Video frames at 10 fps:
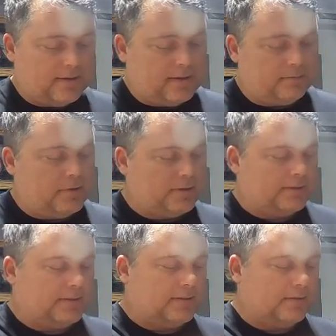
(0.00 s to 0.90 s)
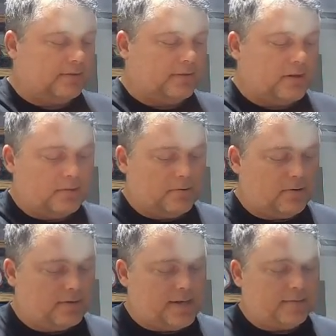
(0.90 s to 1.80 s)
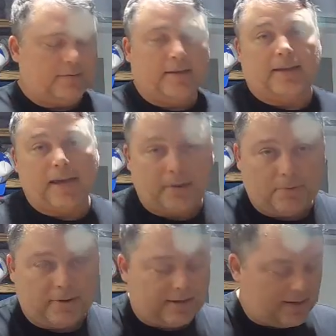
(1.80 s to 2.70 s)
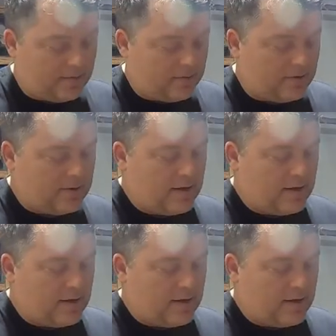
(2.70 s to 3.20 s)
that plugs into the GoPro adapter that came with the camera.